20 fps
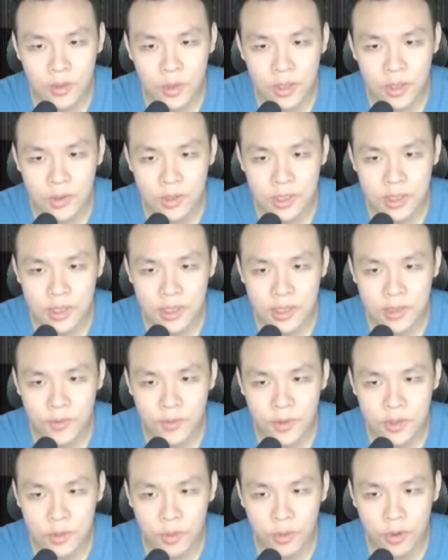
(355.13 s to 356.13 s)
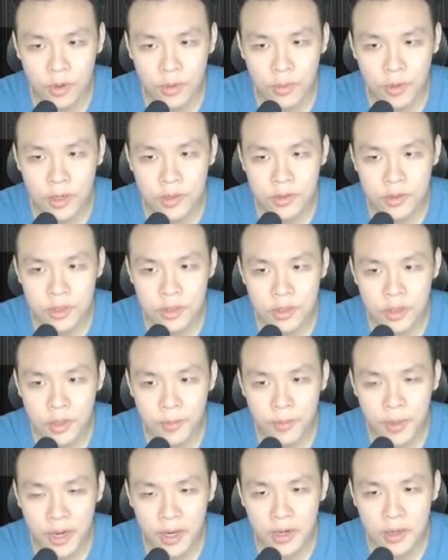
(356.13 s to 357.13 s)
106 for a support monster is
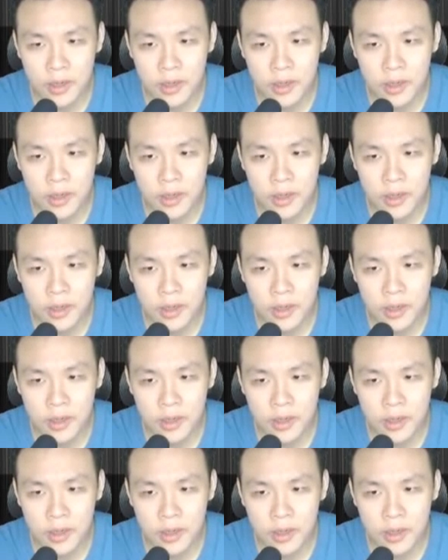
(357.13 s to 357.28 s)
not bad.